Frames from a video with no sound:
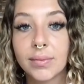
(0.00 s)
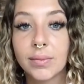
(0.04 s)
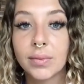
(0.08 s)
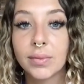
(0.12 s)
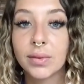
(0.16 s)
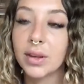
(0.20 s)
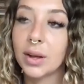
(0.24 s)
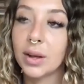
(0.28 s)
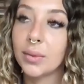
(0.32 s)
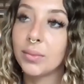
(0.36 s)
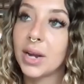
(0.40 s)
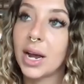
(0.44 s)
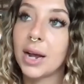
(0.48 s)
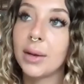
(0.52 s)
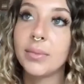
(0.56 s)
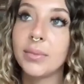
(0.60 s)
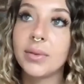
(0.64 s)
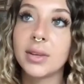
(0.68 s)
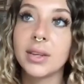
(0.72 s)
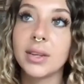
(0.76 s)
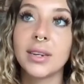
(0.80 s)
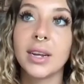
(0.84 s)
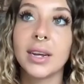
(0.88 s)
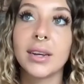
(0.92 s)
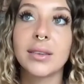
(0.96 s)

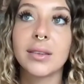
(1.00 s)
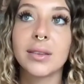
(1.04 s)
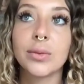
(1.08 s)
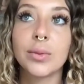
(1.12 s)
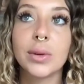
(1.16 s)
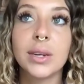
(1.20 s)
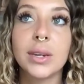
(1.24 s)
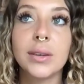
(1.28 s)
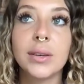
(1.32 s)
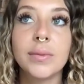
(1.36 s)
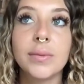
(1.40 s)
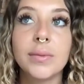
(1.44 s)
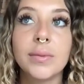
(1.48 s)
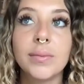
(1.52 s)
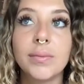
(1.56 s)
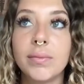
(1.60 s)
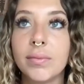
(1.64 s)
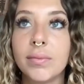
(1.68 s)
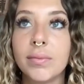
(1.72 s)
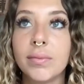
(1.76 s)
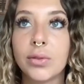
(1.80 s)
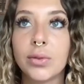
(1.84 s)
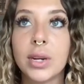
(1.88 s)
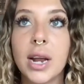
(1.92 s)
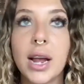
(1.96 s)
Sometimes it takes three
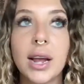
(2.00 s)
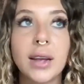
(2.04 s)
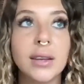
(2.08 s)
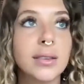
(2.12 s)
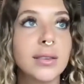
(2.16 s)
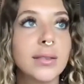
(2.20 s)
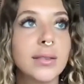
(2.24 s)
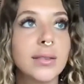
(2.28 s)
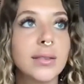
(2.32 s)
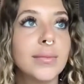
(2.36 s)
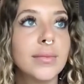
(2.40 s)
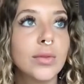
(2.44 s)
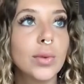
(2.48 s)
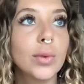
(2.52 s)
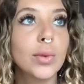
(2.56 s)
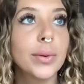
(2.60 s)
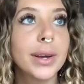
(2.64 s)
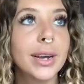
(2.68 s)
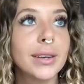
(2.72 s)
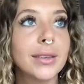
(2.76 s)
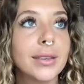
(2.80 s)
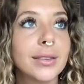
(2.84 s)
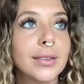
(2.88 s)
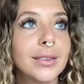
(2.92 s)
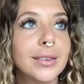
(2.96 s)
days, 3
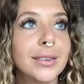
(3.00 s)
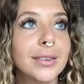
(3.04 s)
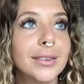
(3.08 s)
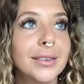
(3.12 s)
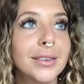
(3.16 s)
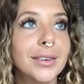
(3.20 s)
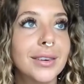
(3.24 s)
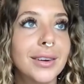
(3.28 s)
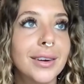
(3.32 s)
weeks.